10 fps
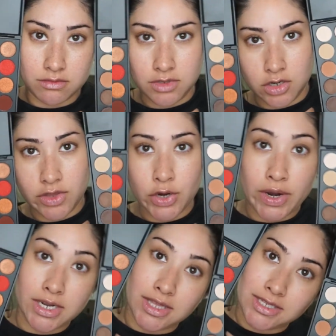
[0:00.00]
you know, they
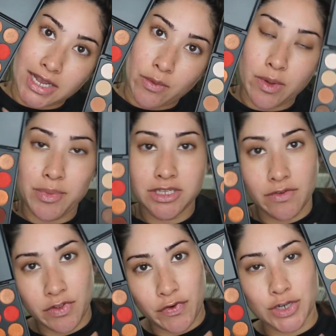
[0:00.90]
created the second one based
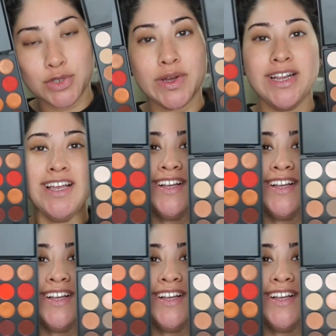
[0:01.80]
off the first one.